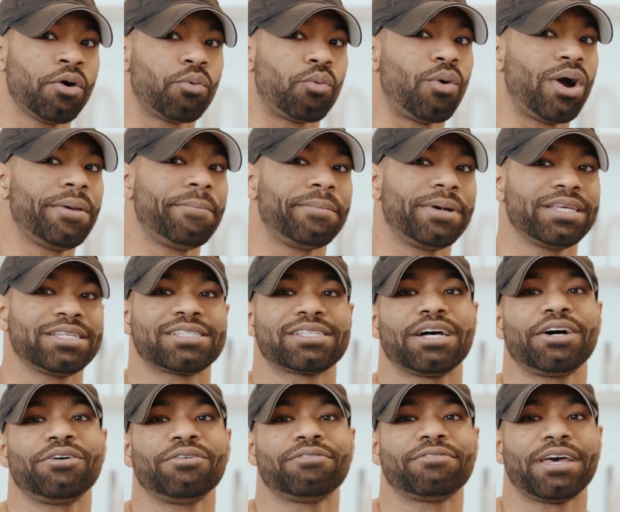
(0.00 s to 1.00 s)
wipe
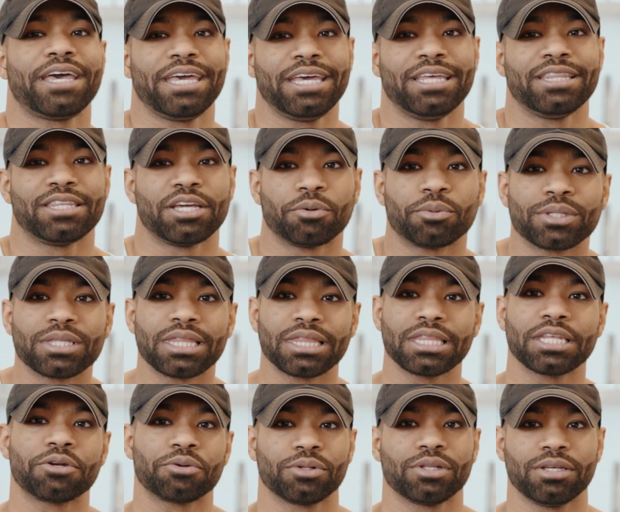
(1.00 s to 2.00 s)
myself and there would
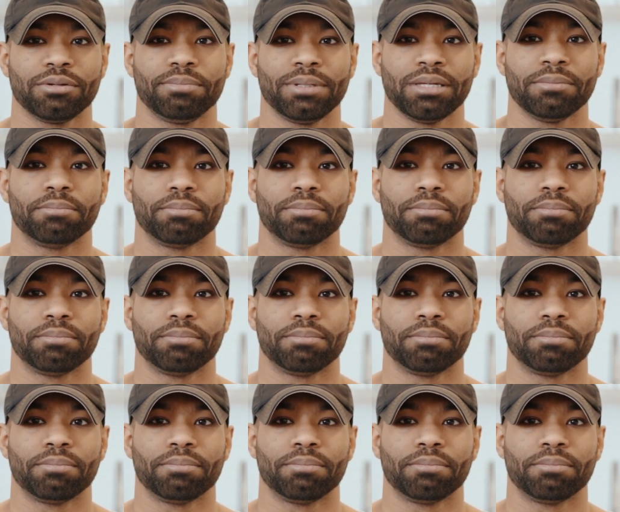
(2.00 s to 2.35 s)
literally be